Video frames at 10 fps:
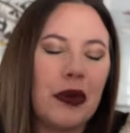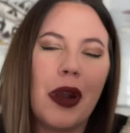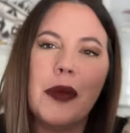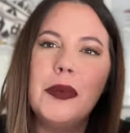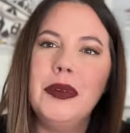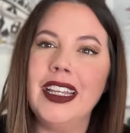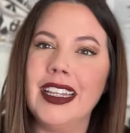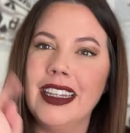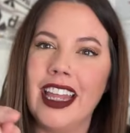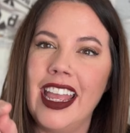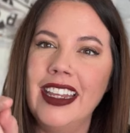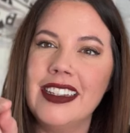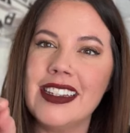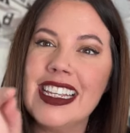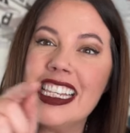probably
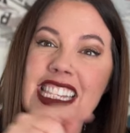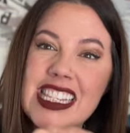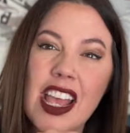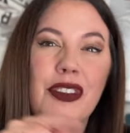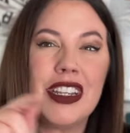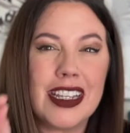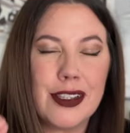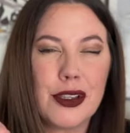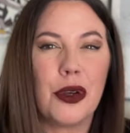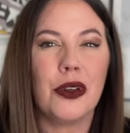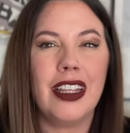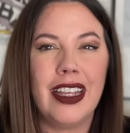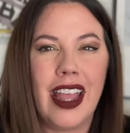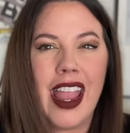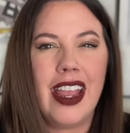late seventies,
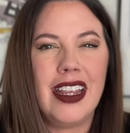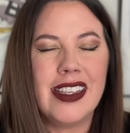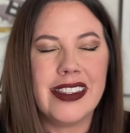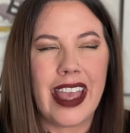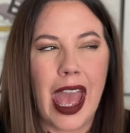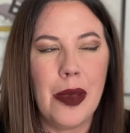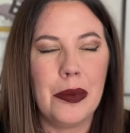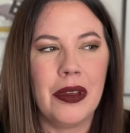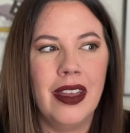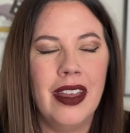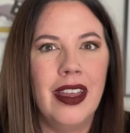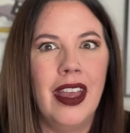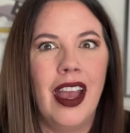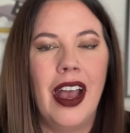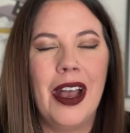early eighties Gap.
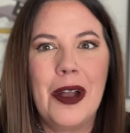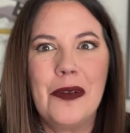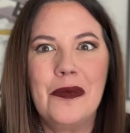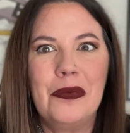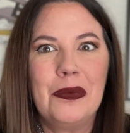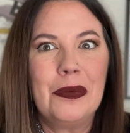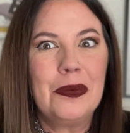Um,